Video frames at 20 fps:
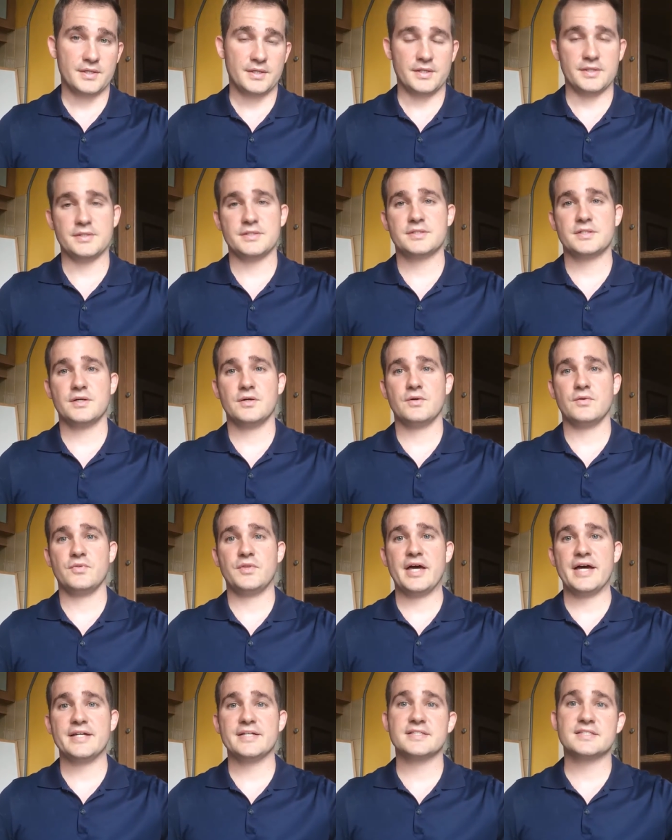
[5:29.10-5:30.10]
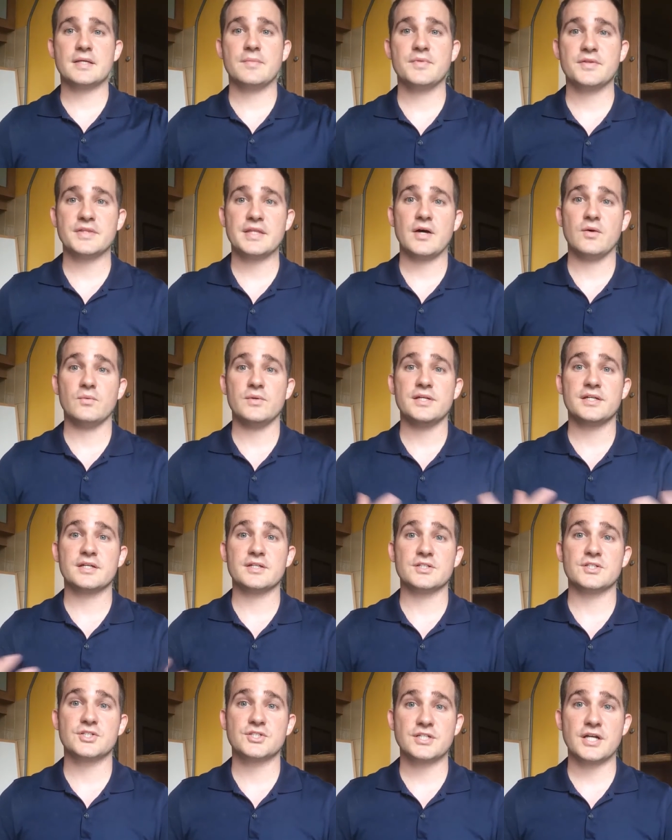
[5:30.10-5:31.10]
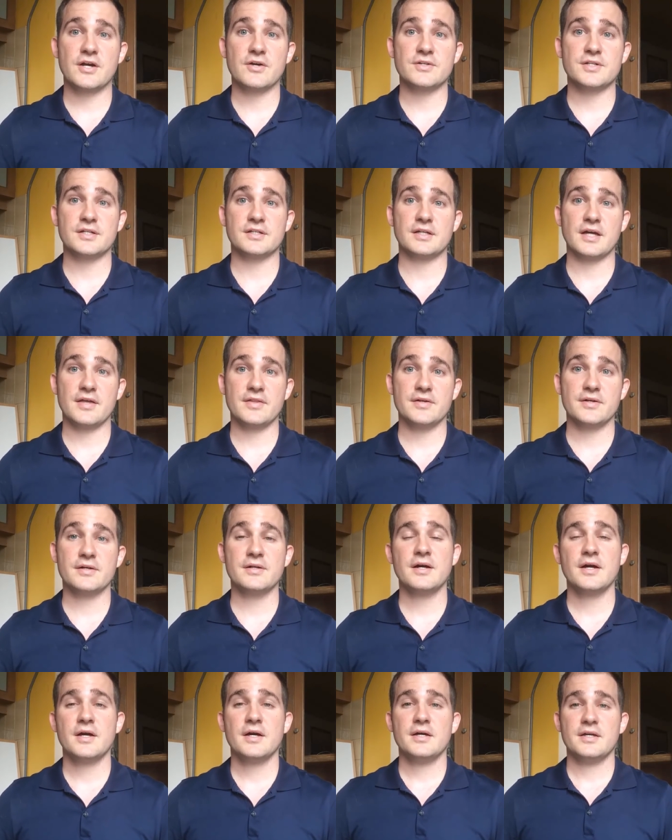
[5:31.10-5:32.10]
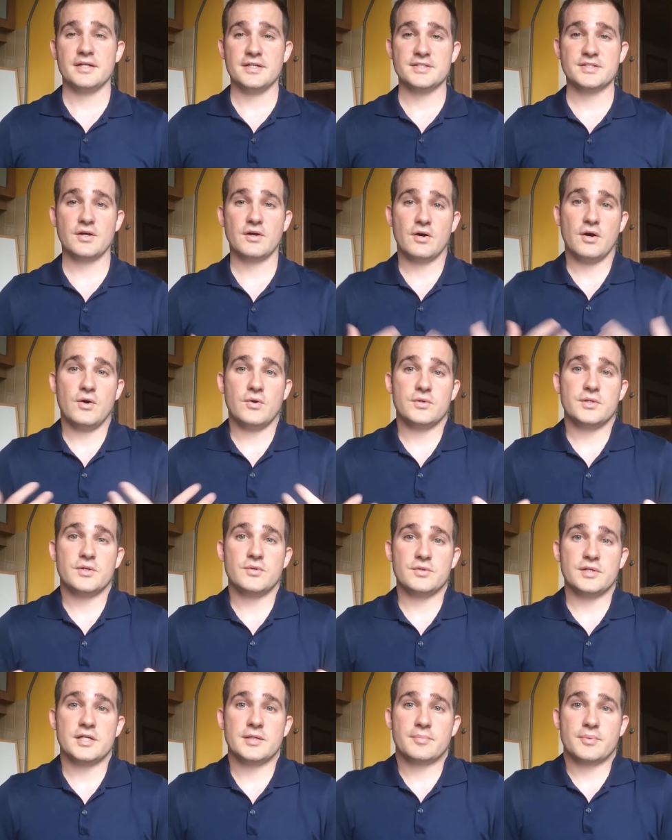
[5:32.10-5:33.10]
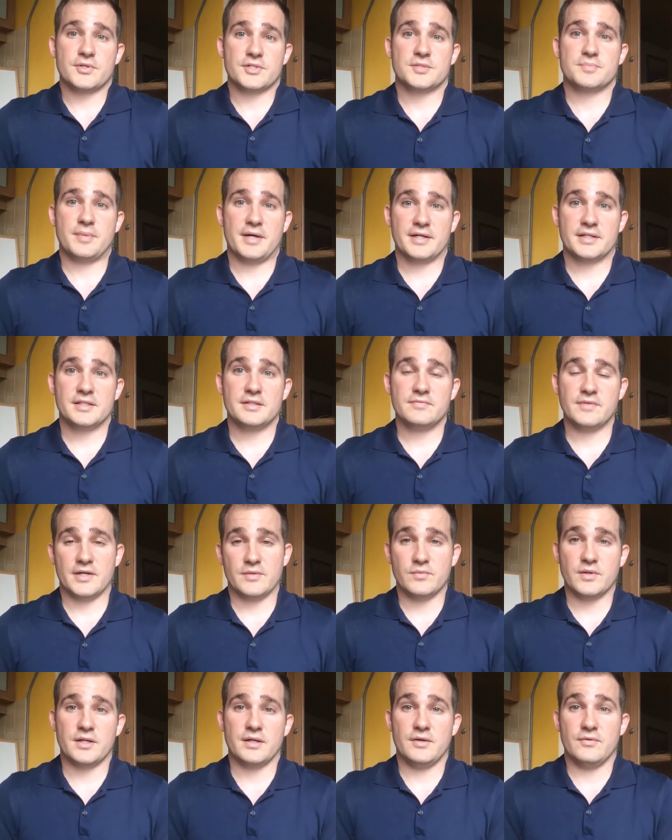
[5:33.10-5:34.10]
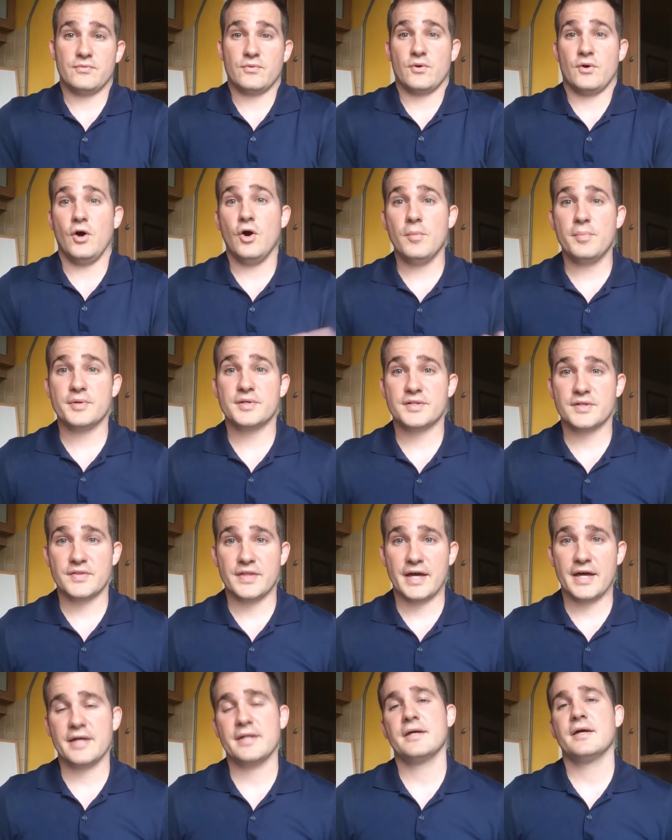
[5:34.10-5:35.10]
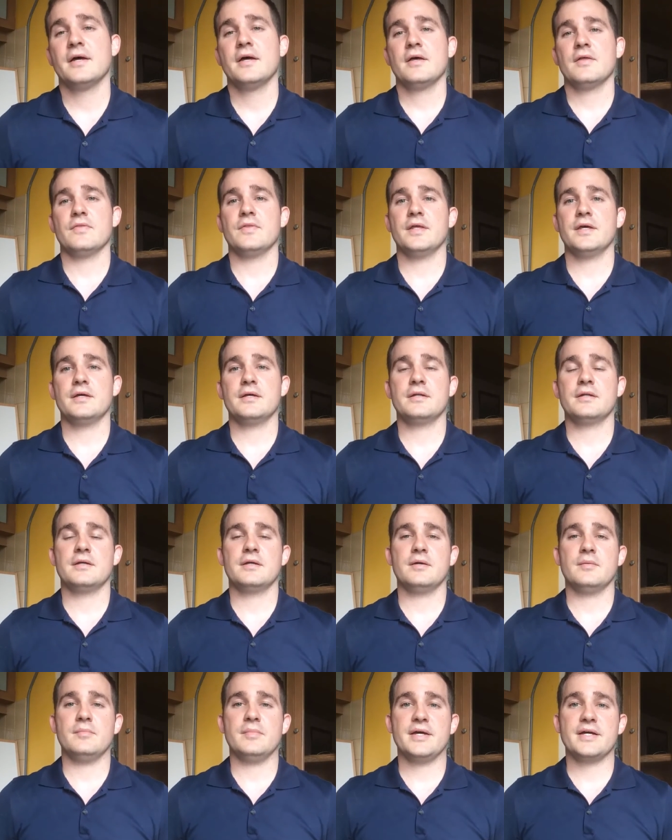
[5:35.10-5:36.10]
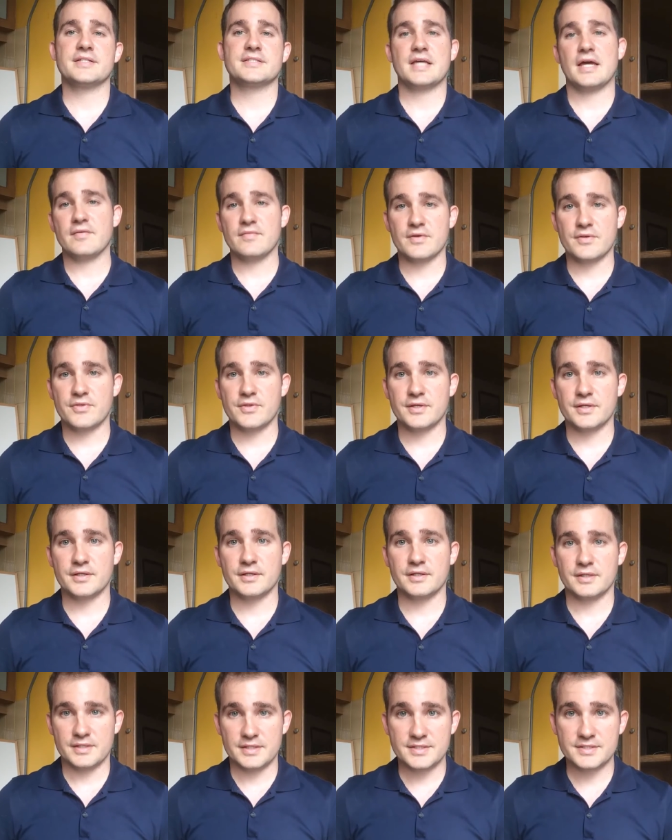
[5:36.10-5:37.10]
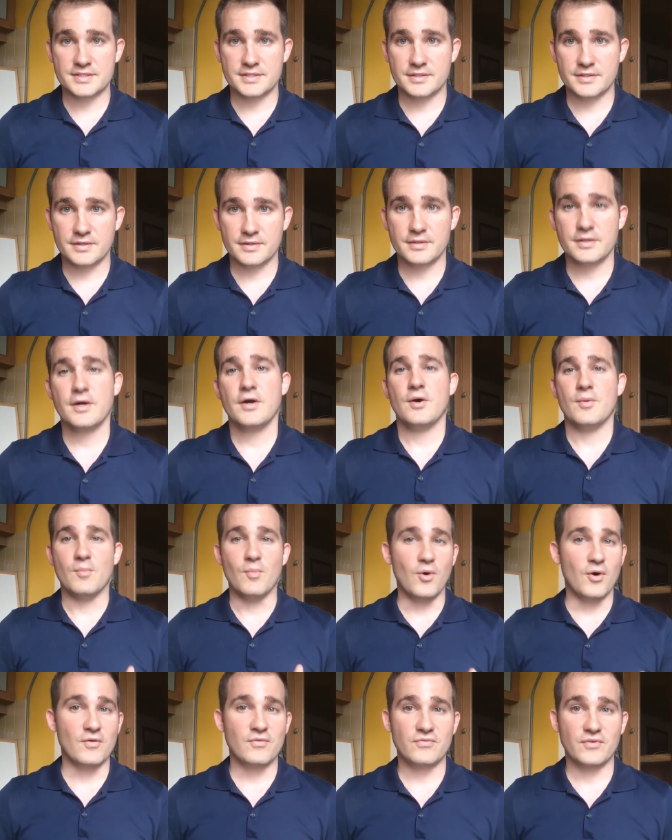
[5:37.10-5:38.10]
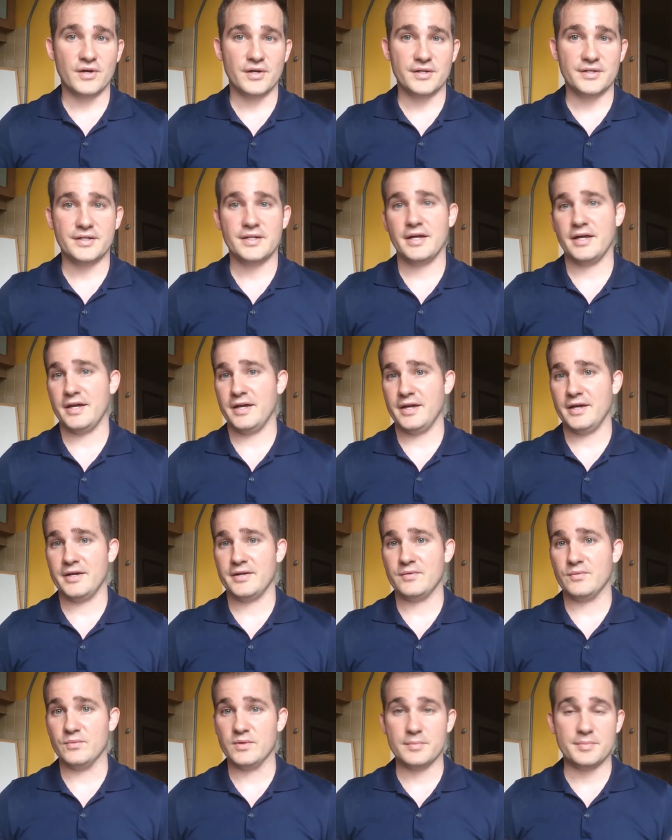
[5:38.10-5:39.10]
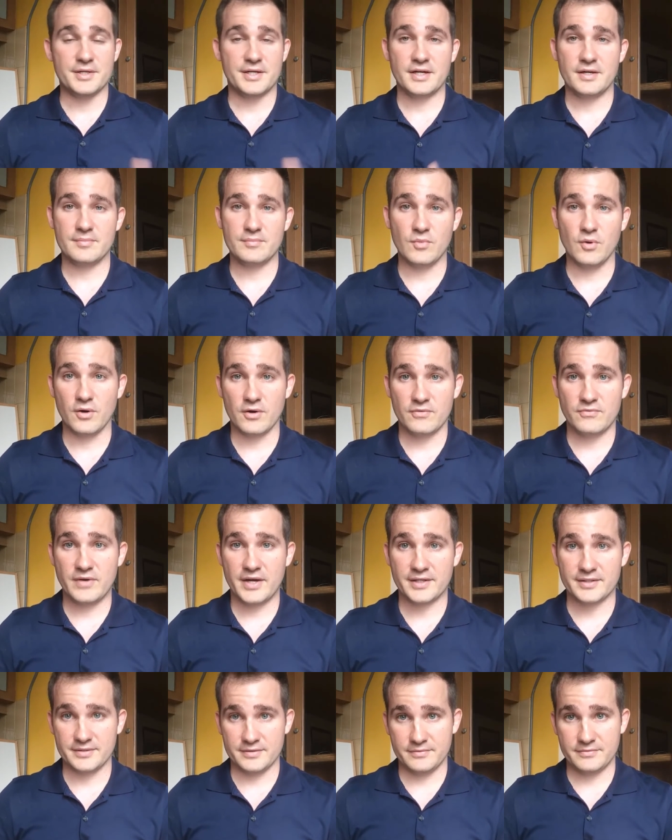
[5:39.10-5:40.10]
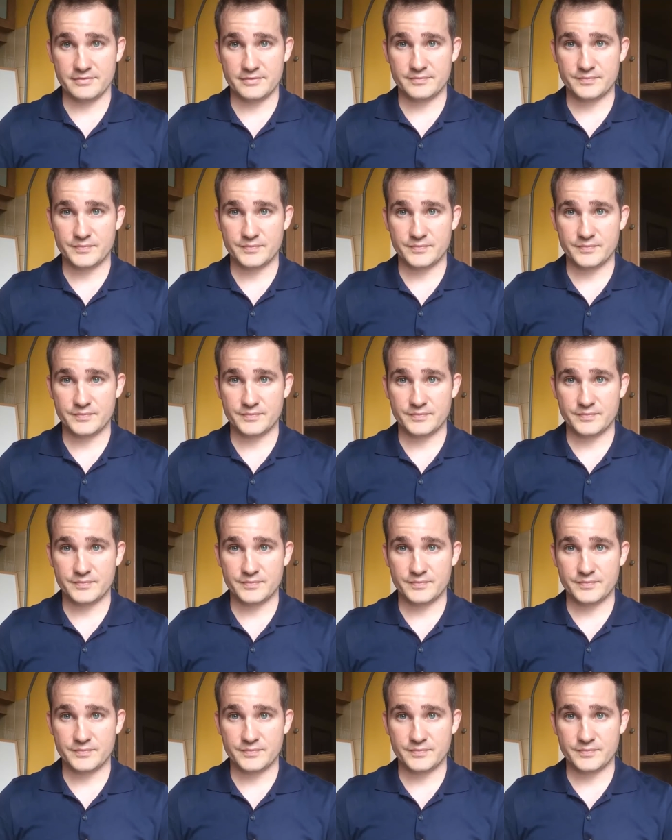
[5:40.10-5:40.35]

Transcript: And so that is something that we can share together is our own unique perspective. And if we're open to that, then it makes everything easier, more fun, and we become more effective.